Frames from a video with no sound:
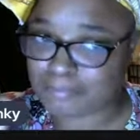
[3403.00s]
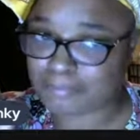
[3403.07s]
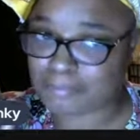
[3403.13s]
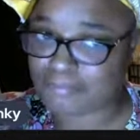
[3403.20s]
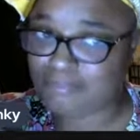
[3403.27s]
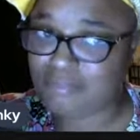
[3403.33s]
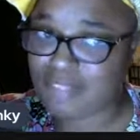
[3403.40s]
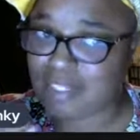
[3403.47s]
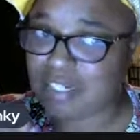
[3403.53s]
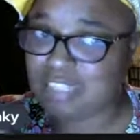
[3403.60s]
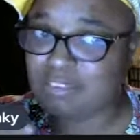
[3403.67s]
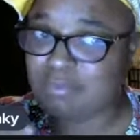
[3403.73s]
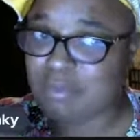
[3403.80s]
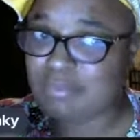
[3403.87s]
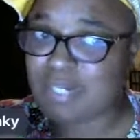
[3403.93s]
Yeah,
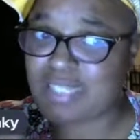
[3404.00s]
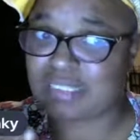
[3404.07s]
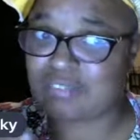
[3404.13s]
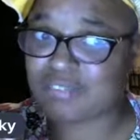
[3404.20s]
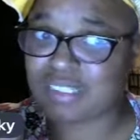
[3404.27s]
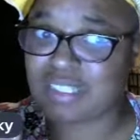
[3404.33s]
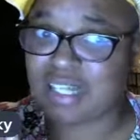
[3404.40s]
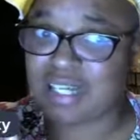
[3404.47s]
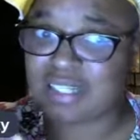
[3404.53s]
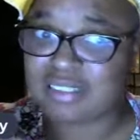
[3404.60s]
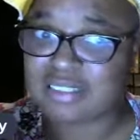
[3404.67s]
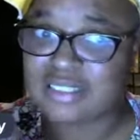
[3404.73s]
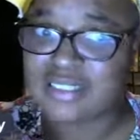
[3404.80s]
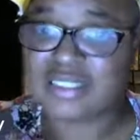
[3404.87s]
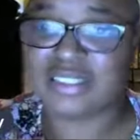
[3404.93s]
and they were
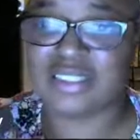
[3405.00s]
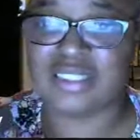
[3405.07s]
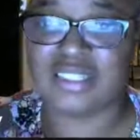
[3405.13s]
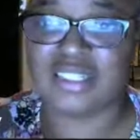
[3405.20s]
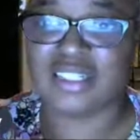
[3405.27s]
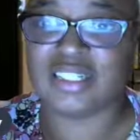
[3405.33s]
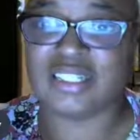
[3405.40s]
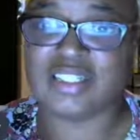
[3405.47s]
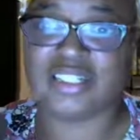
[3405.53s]
literally physically